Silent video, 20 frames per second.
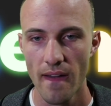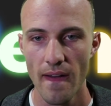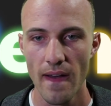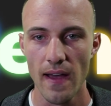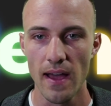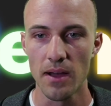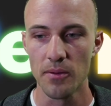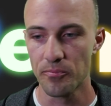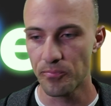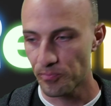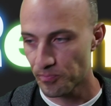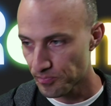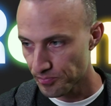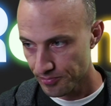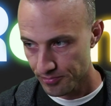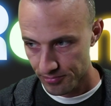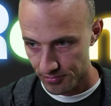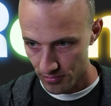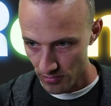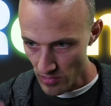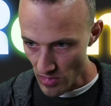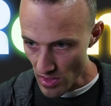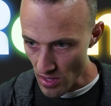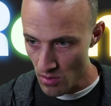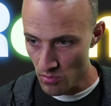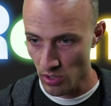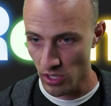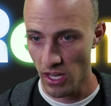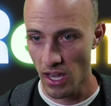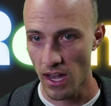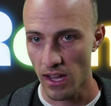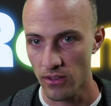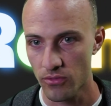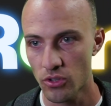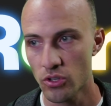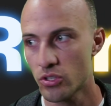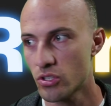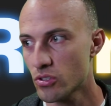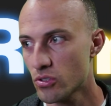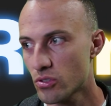Um, but yeah, if
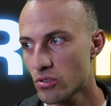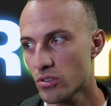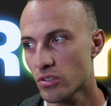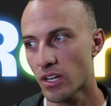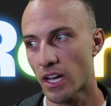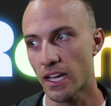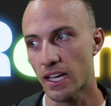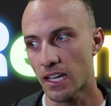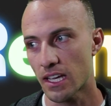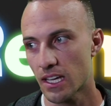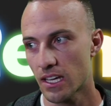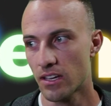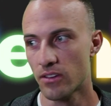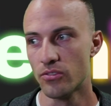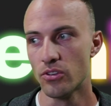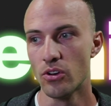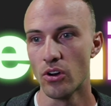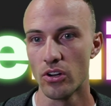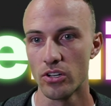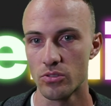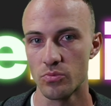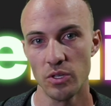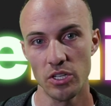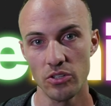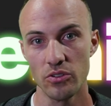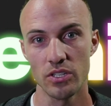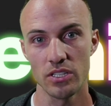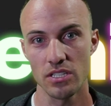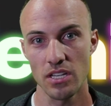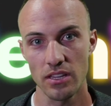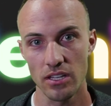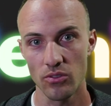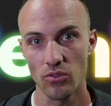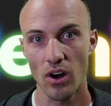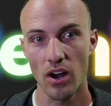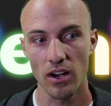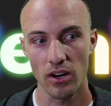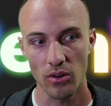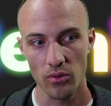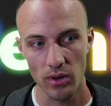you do, like if you notice me doing something
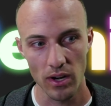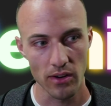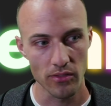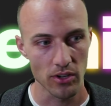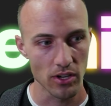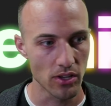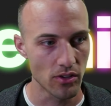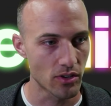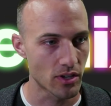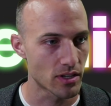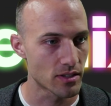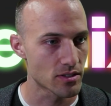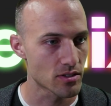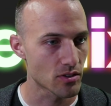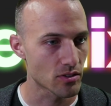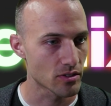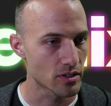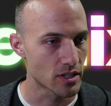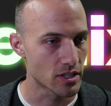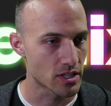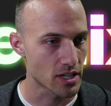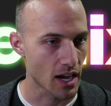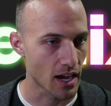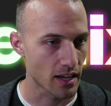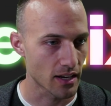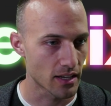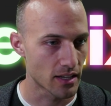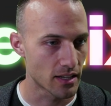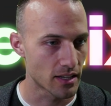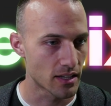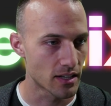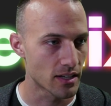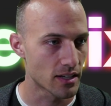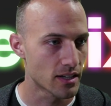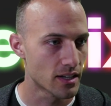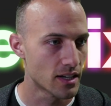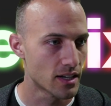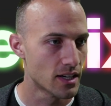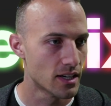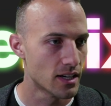wrong or whatever, you can totally chat in
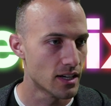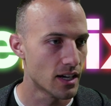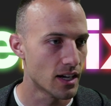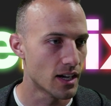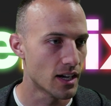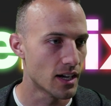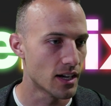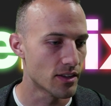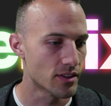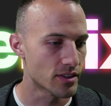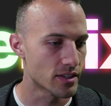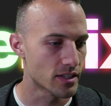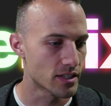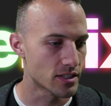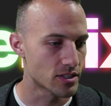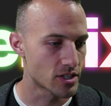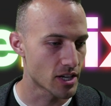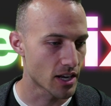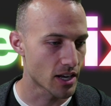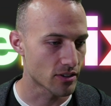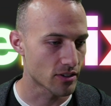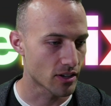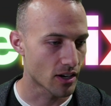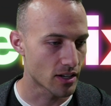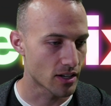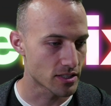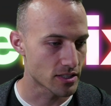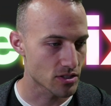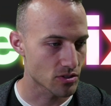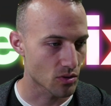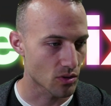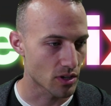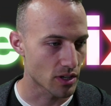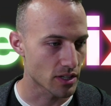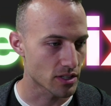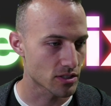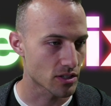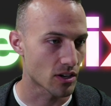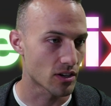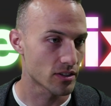uh, the channel on Discord.
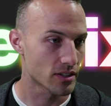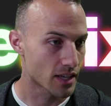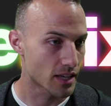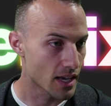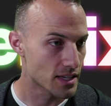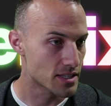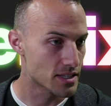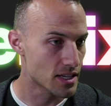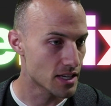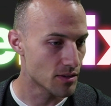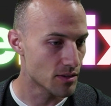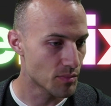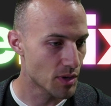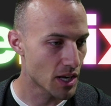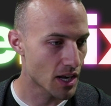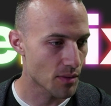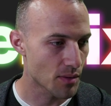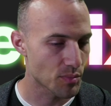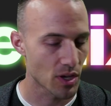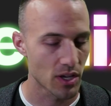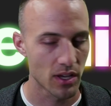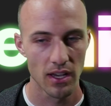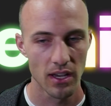It's called KCD Meetup.